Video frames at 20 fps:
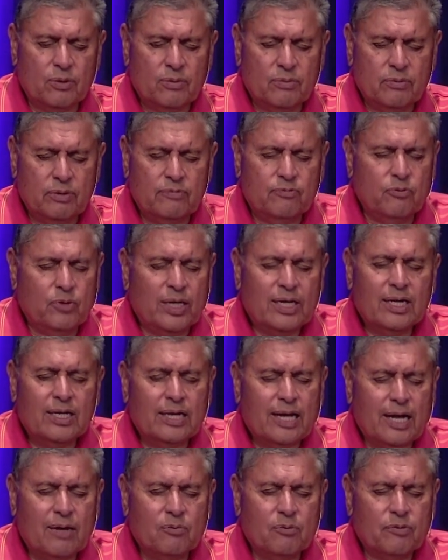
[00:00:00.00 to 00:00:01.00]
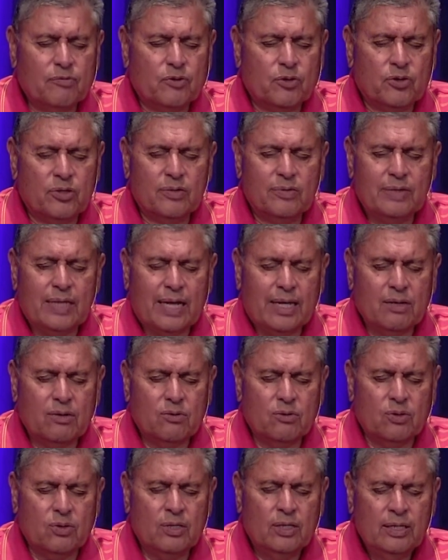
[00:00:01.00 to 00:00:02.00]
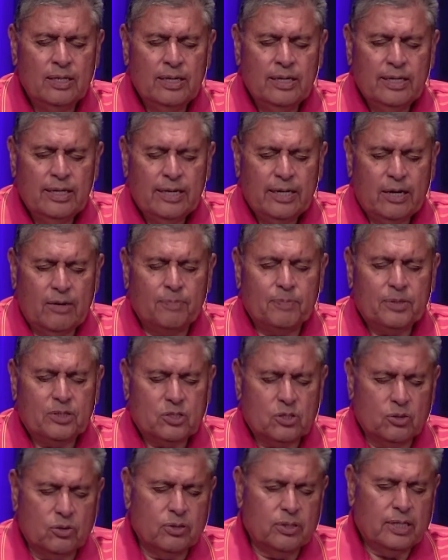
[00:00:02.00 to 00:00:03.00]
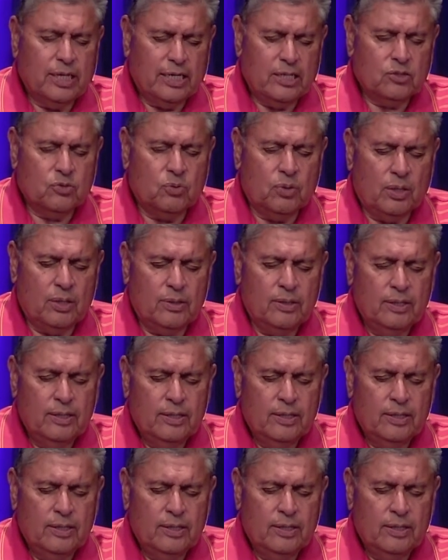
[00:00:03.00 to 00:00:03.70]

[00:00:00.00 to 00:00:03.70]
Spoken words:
We've read a lot, we've heard a lot, Lord. Help us learn as well.